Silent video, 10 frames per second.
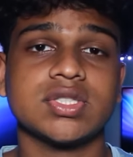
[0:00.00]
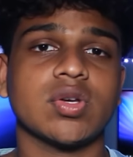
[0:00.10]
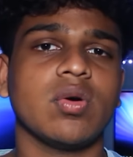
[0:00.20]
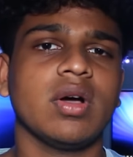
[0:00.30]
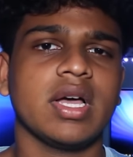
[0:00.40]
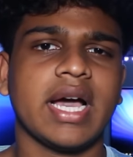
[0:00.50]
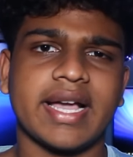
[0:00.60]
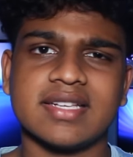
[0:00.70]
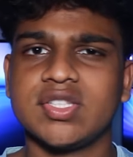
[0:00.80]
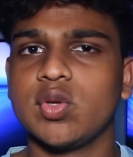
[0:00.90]
So I
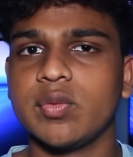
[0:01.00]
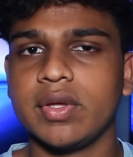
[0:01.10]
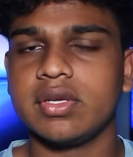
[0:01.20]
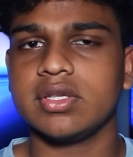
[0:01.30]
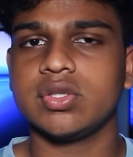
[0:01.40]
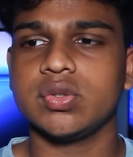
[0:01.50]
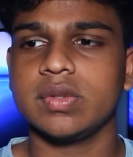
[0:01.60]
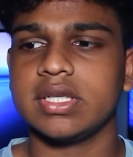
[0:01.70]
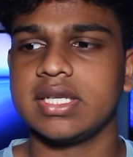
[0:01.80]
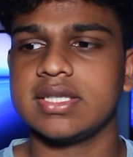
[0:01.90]
guess the only way you can do
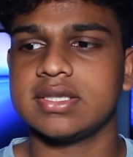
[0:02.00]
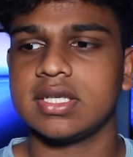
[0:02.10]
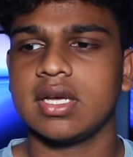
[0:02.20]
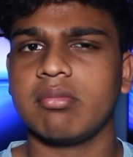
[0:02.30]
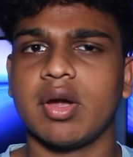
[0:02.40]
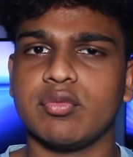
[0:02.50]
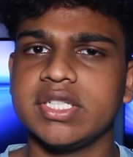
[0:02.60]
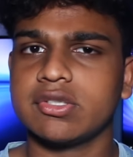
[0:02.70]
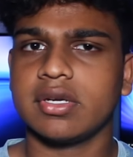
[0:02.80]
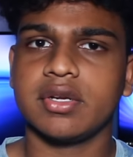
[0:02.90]
it is by
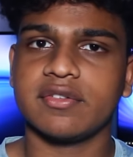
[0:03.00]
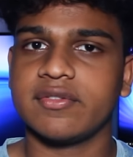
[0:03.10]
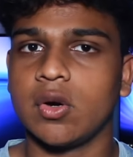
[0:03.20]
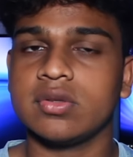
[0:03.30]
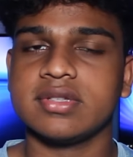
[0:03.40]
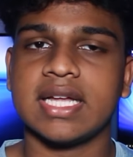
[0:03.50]
restarting your phone.